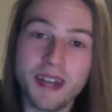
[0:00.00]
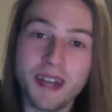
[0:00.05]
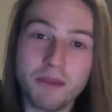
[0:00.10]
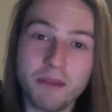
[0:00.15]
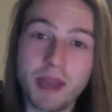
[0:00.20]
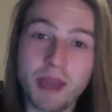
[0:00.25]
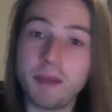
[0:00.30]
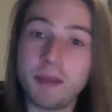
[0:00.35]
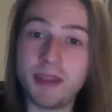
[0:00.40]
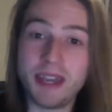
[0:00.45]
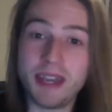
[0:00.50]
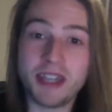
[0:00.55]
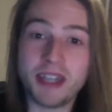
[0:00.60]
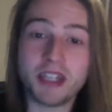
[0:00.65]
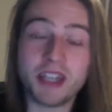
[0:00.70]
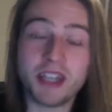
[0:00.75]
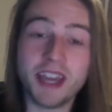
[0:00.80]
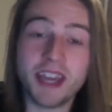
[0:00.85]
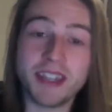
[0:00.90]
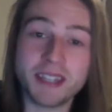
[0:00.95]
Maybe they
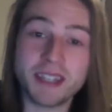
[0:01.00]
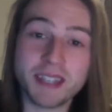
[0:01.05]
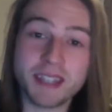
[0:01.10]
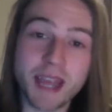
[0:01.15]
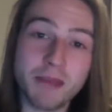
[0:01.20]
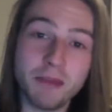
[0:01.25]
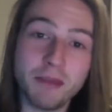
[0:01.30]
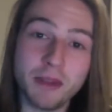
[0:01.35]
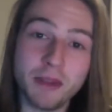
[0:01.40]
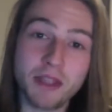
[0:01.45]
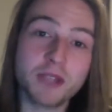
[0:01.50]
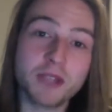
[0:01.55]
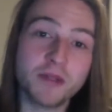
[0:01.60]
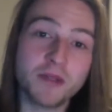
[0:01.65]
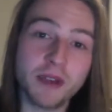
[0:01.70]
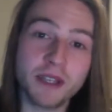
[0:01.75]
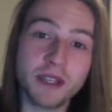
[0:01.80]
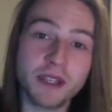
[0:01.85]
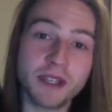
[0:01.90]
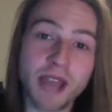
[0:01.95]
share the same mother's
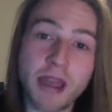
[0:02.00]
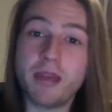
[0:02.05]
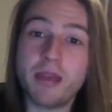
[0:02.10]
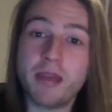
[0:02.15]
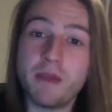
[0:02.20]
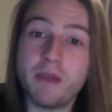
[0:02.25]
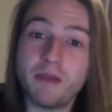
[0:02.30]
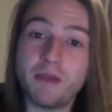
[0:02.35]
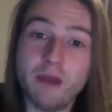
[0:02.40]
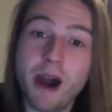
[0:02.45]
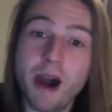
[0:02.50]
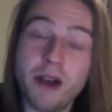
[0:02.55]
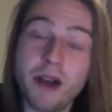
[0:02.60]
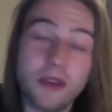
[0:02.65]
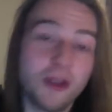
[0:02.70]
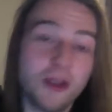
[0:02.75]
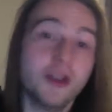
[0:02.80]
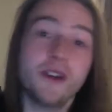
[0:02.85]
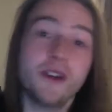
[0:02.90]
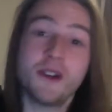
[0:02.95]
first name of Martha.